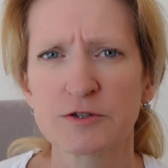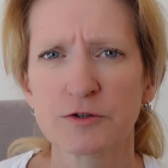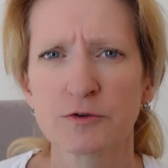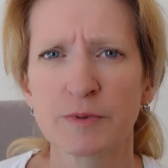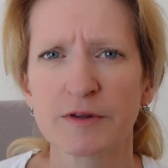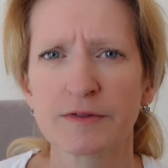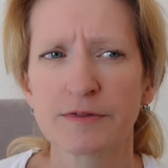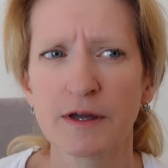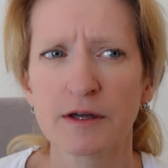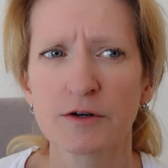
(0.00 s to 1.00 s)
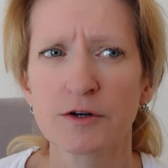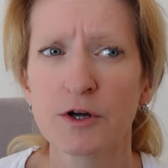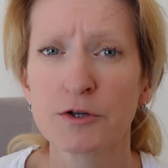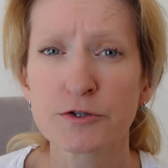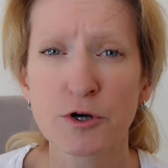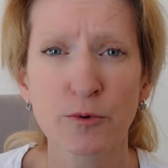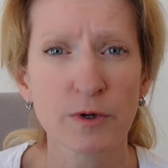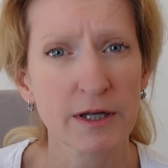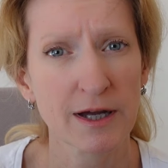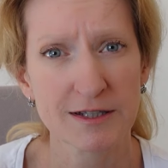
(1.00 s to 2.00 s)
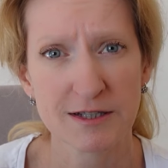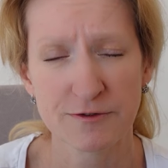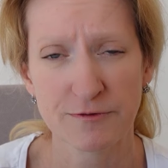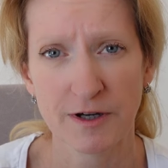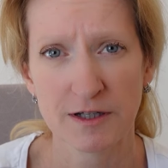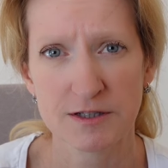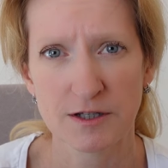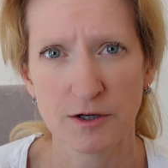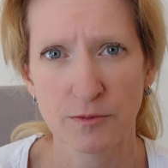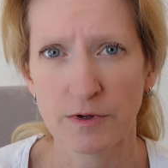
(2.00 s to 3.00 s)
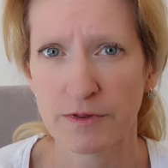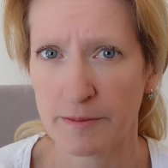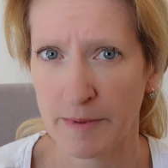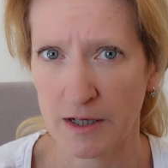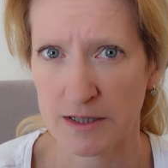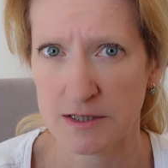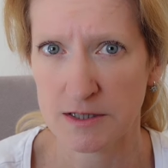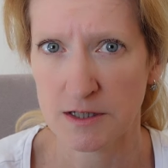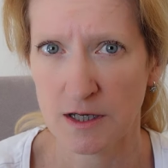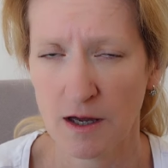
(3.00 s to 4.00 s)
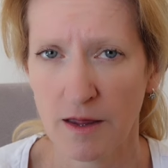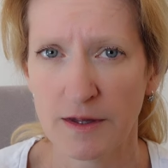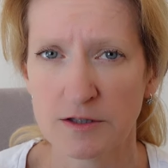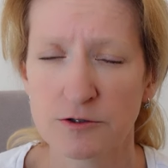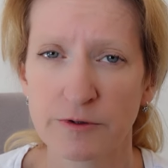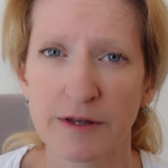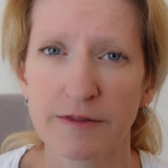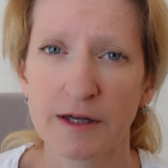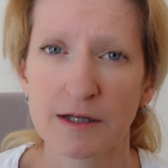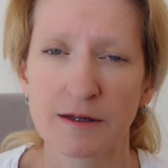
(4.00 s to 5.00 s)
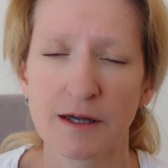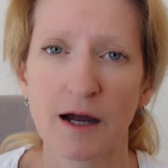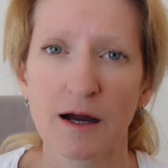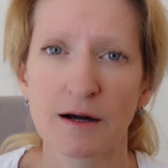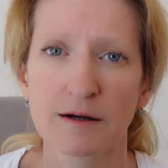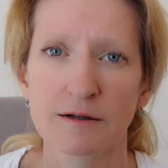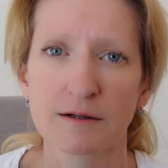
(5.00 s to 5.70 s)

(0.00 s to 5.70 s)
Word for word: true, but they are totally identified with their mind, and that's who they think they are.